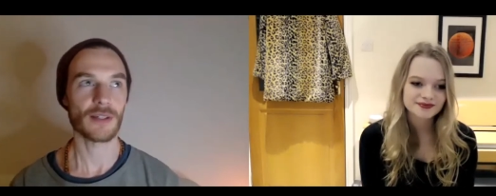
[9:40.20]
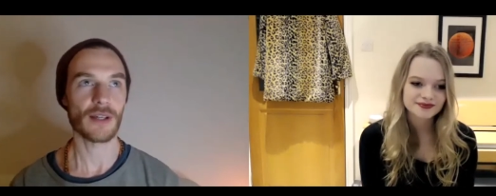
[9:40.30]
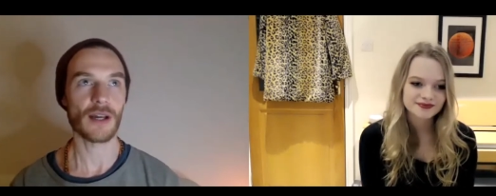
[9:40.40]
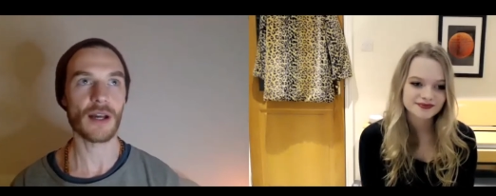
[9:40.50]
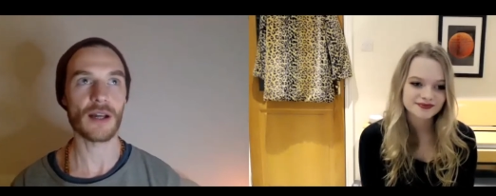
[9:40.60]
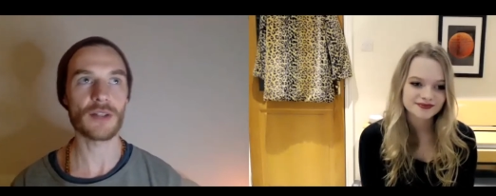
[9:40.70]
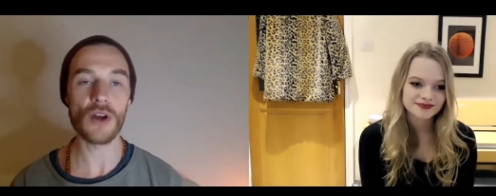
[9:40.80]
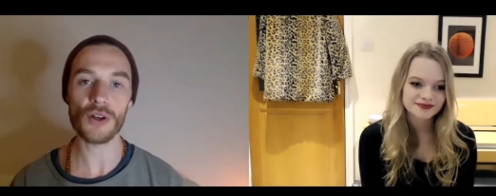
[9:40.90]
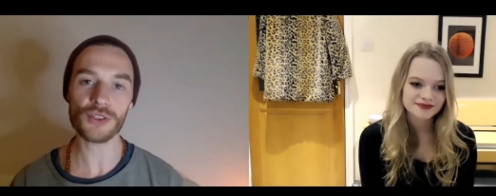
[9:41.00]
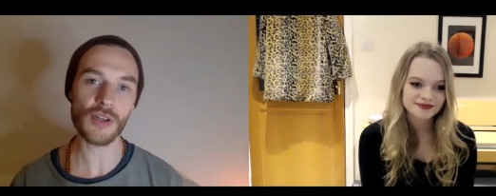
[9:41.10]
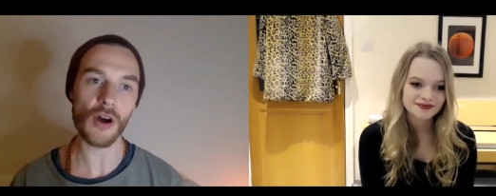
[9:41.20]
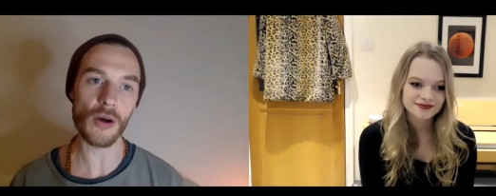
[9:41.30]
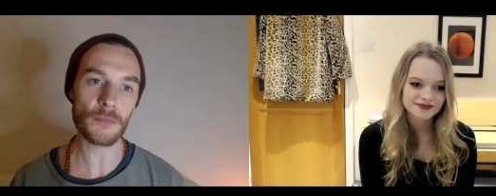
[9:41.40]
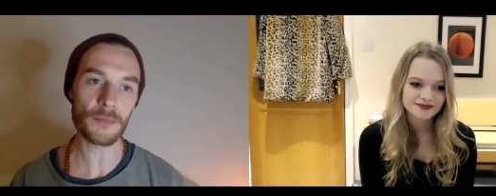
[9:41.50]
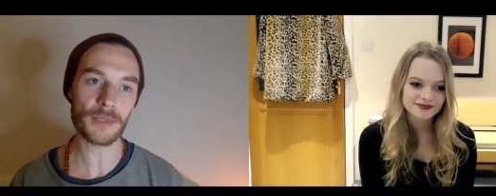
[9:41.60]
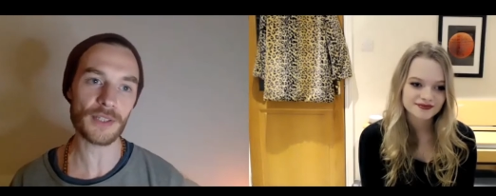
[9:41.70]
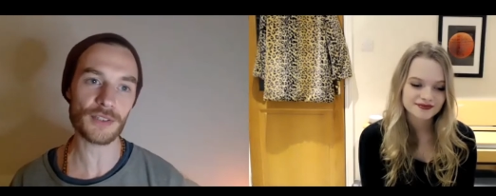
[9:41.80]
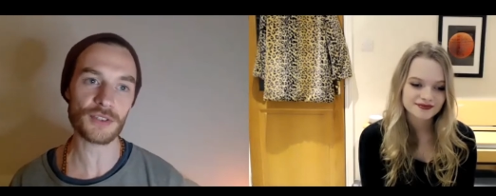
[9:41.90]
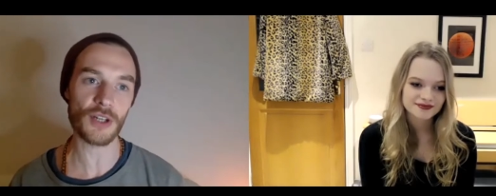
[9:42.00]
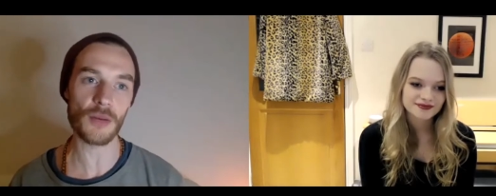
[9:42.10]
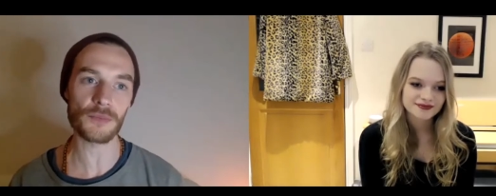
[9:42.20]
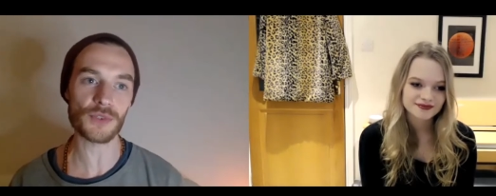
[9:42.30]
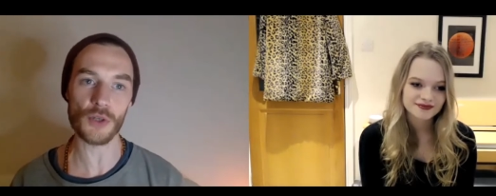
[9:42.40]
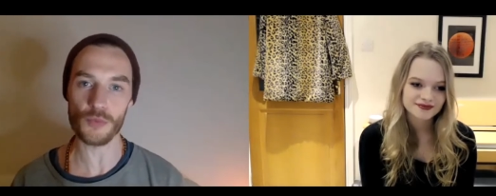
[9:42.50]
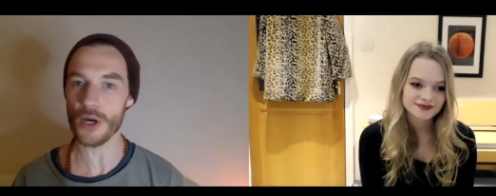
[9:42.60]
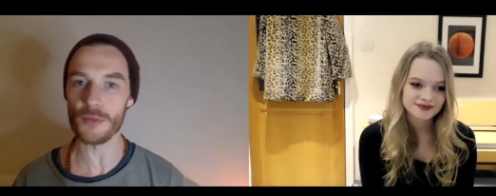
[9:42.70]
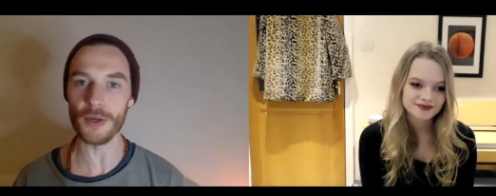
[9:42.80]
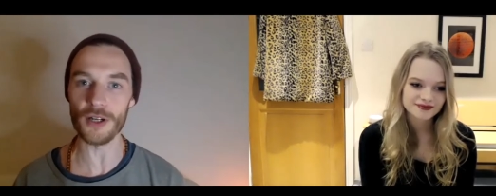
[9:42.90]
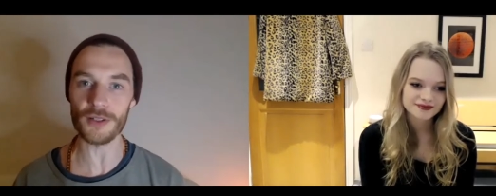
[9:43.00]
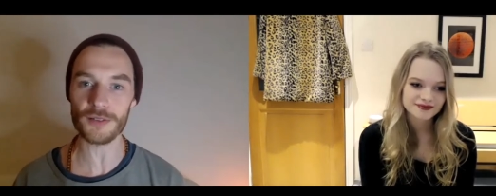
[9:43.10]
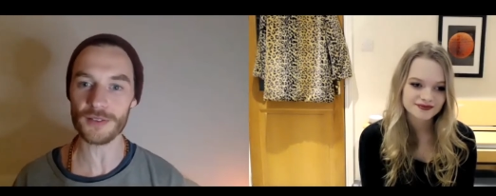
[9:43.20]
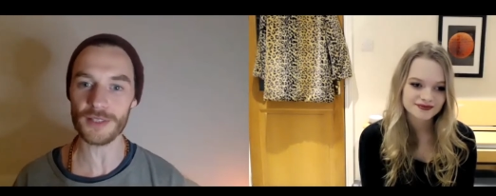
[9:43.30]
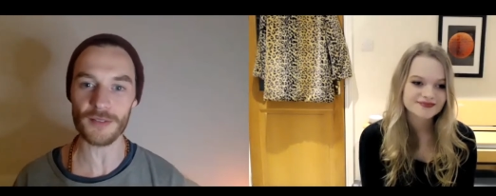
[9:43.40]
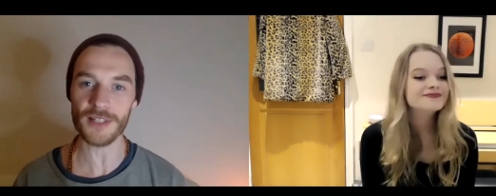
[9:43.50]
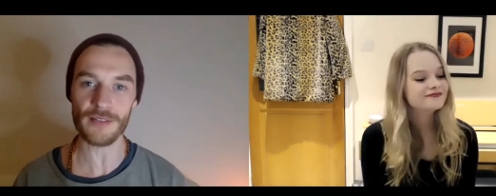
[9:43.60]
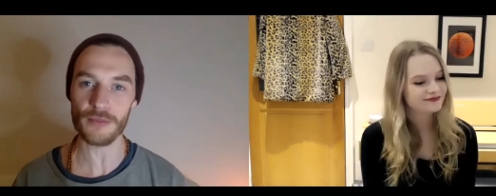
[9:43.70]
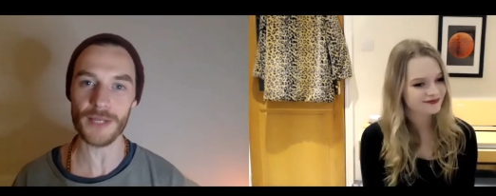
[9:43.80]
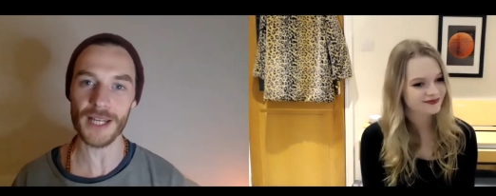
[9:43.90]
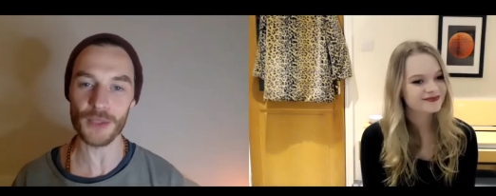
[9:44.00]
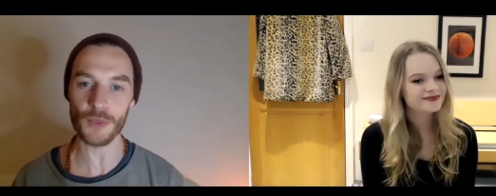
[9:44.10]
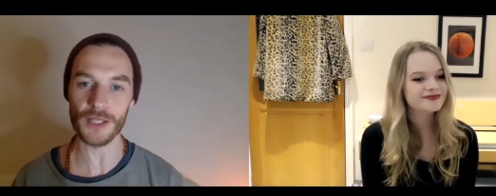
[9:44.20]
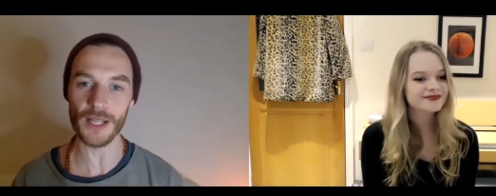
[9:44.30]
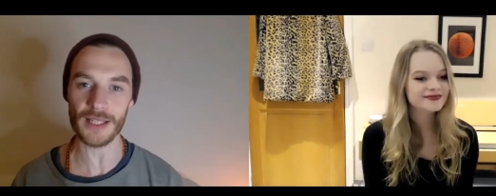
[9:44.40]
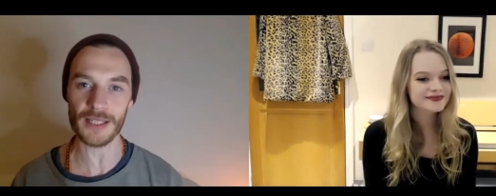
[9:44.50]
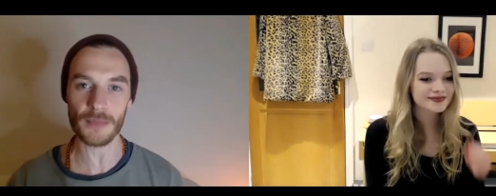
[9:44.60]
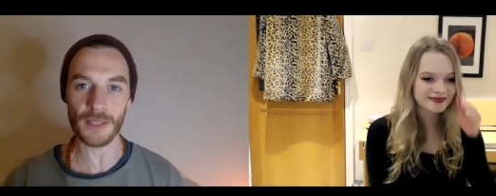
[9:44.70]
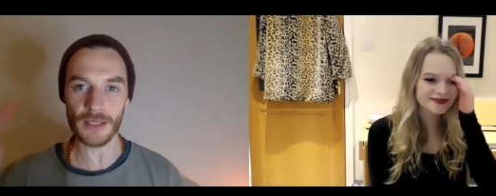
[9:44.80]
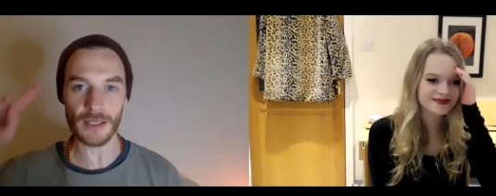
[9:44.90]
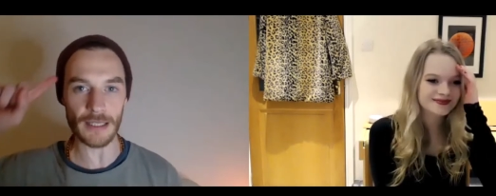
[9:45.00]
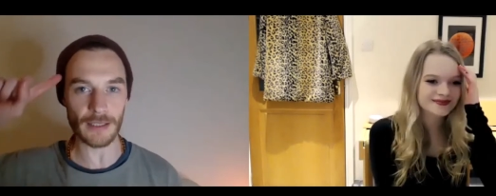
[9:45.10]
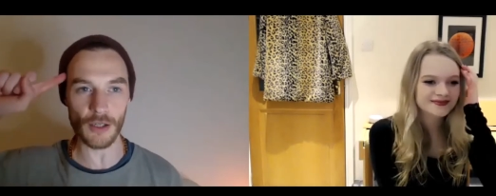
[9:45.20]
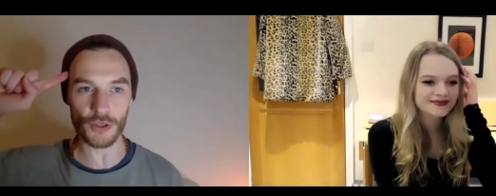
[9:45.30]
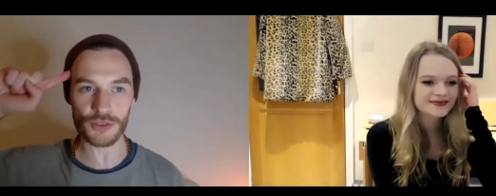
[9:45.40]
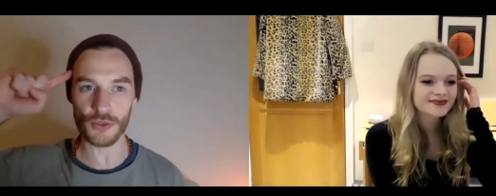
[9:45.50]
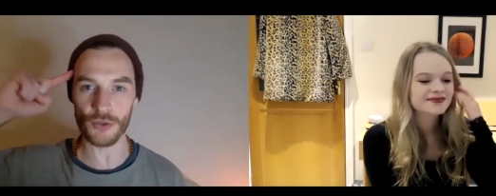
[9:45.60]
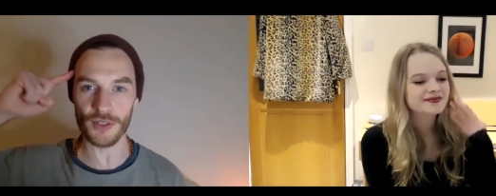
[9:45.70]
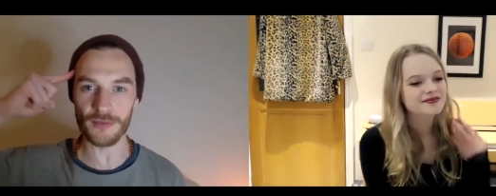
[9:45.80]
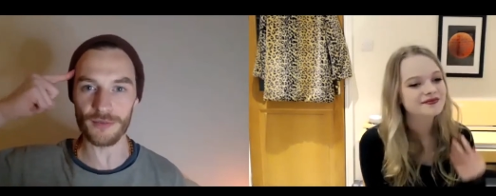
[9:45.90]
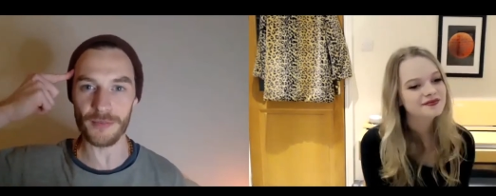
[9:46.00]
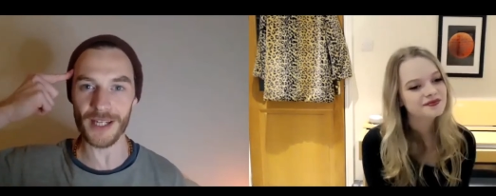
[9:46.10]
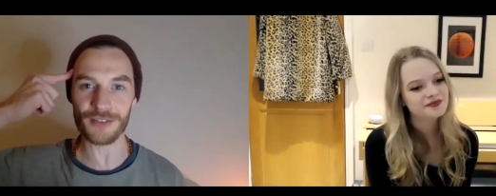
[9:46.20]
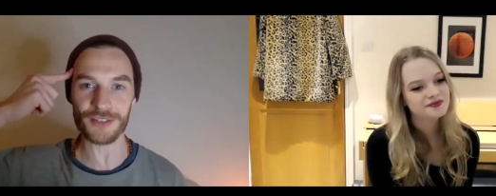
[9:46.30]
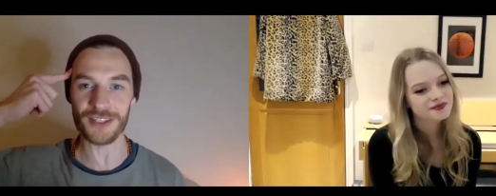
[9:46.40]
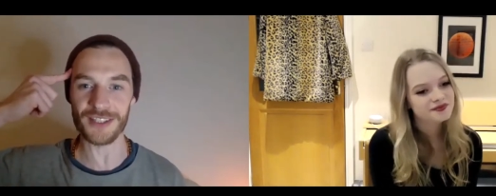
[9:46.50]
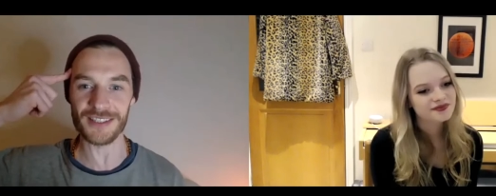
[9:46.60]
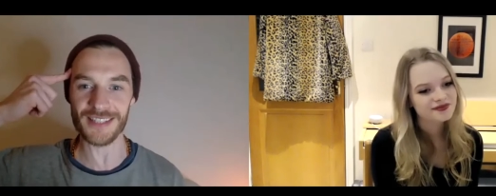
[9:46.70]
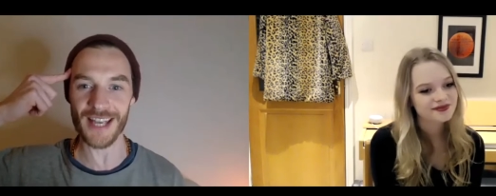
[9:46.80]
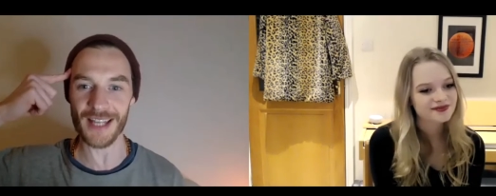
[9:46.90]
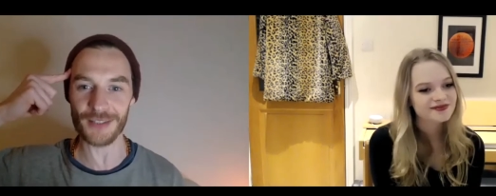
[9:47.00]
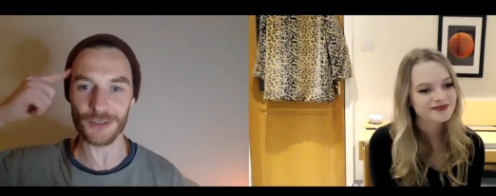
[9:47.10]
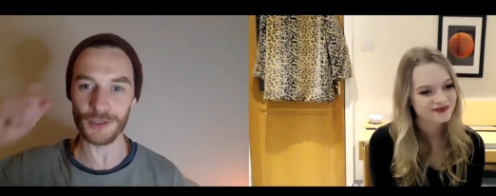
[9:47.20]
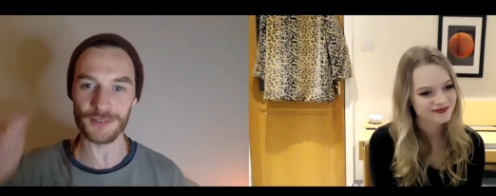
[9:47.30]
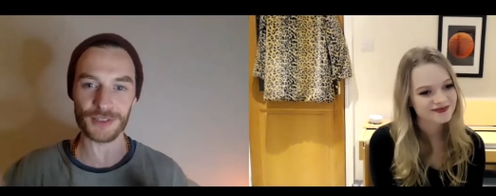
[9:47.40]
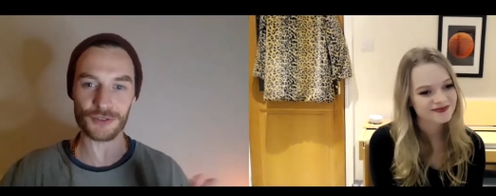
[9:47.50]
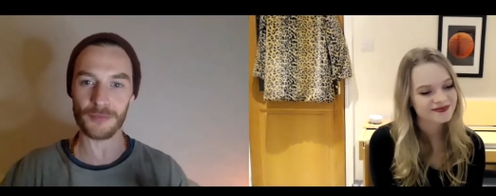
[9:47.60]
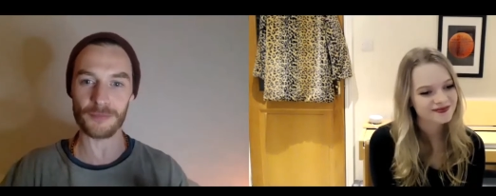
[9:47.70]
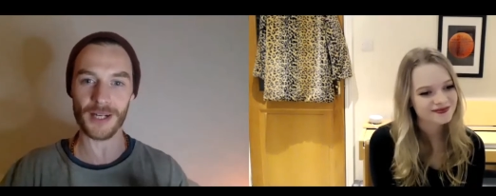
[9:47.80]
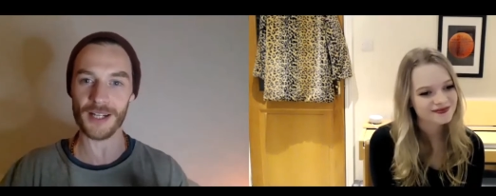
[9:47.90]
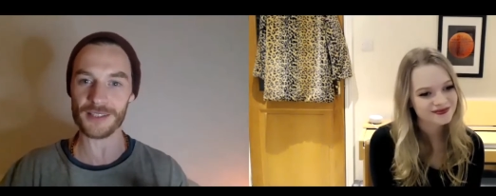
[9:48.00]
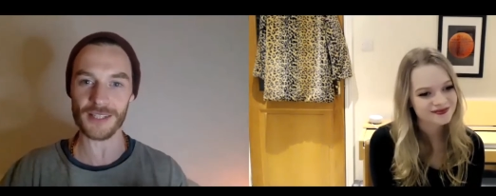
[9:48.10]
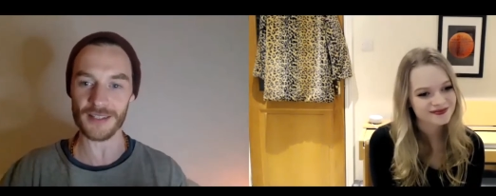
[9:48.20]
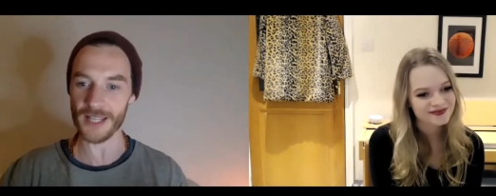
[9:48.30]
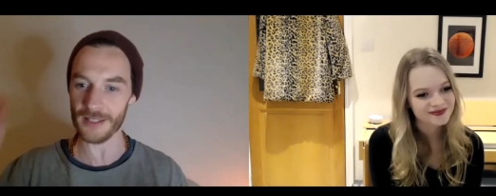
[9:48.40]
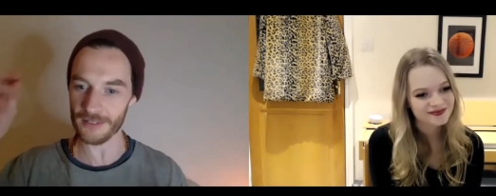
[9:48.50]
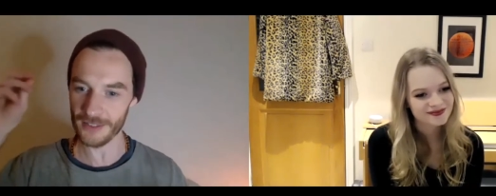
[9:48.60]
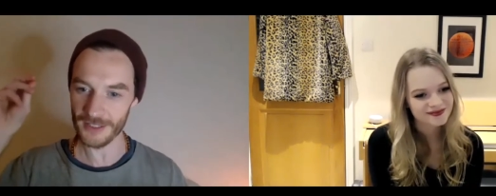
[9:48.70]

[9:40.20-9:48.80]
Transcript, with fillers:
Speaker 1: Uh, not Tom, because Tom's a robot. I've never met anyone like him. He, he logs all the information in his head, all of his drum parts, and then